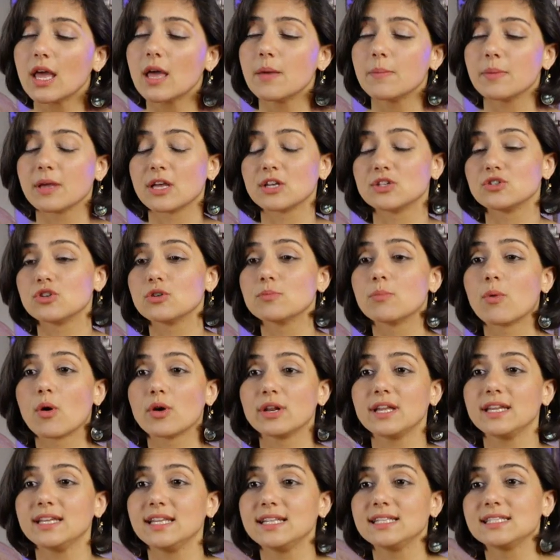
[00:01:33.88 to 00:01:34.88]
because your
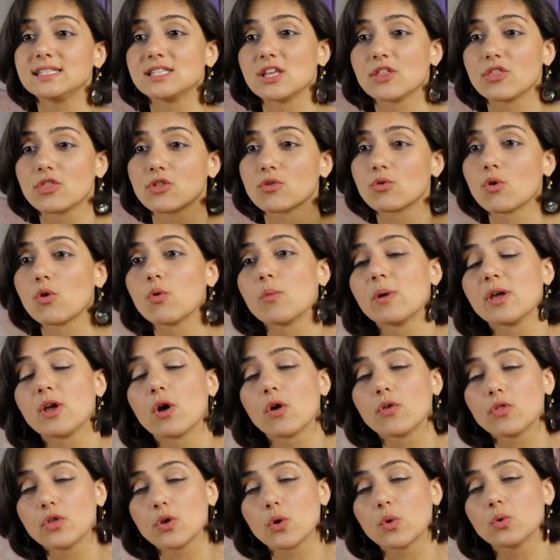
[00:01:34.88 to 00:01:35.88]
body needs to throw away
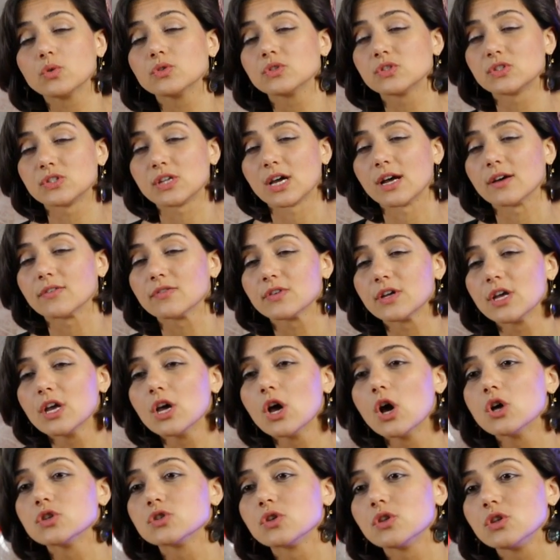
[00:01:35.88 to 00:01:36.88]
all the old stuff
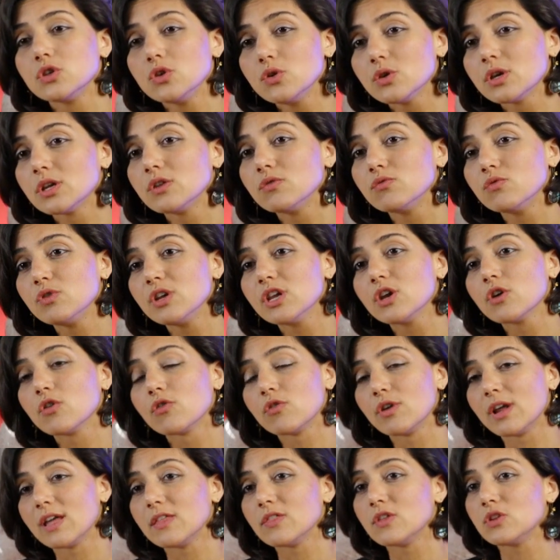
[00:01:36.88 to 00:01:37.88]
so that you can
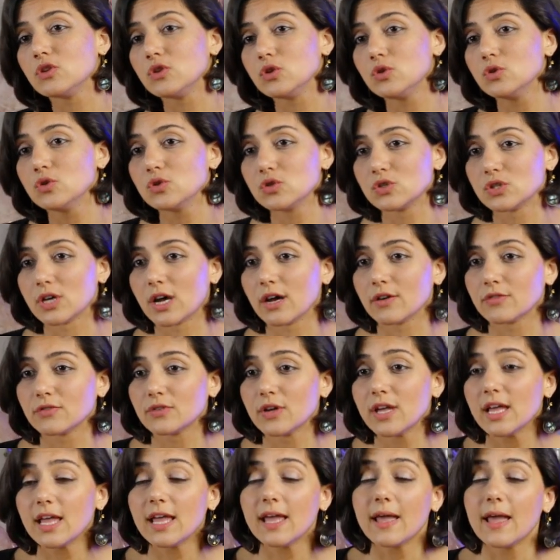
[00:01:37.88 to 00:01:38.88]
recreate the new stuff.
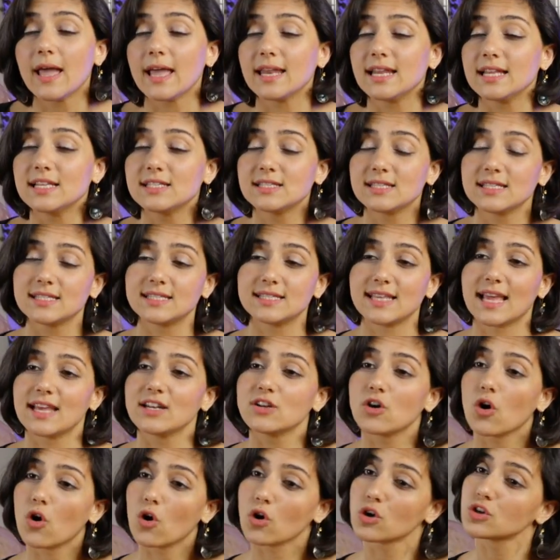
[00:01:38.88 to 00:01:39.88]
It needs to
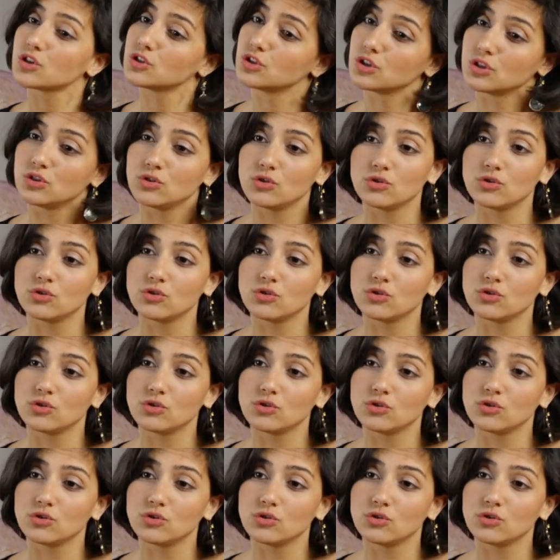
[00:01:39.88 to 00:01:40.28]
send oxygen,